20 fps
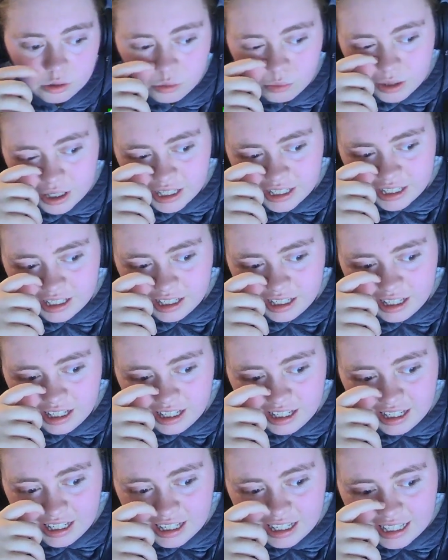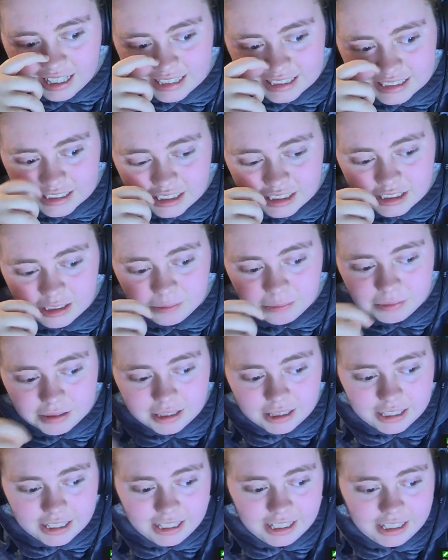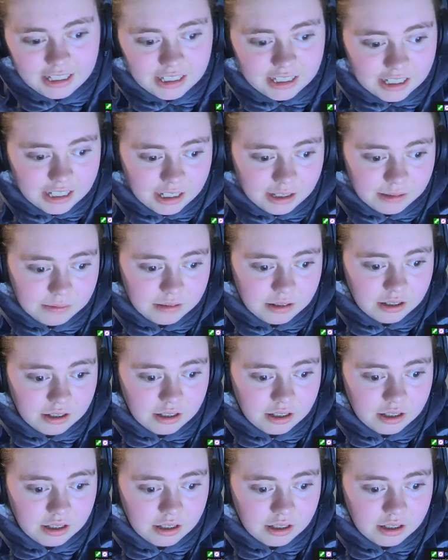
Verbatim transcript: when I started playing the game.